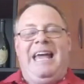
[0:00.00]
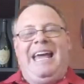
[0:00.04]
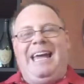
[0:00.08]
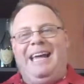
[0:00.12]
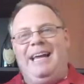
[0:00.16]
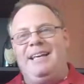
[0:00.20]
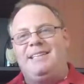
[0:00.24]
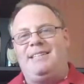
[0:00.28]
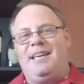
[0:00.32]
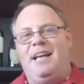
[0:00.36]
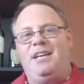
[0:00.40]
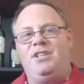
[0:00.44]

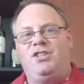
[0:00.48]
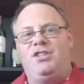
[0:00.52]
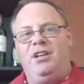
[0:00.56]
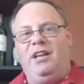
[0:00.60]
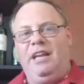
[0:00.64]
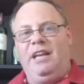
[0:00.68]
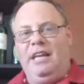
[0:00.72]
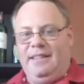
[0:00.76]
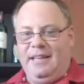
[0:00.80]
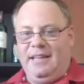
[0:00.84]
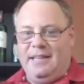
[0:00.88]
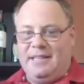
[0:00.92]

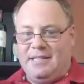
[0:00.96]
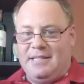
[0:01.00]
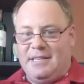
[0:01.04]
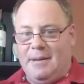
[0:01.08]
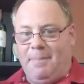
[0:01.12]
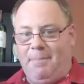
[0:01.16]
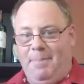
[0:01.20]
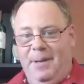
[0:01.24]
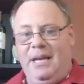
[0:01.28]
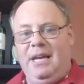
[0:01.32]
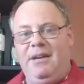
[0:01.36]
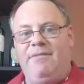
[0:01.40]
Essentially, this is a
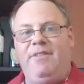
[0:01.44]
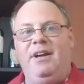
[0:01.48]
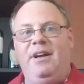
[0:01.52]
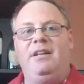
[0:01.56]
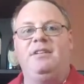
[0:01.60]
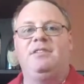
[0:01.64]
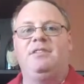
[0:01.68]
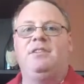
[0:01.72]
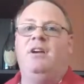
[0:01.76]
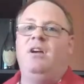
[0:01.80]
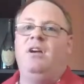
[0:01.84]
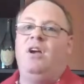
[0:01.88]
big
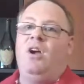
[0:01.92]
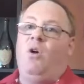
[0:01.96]
event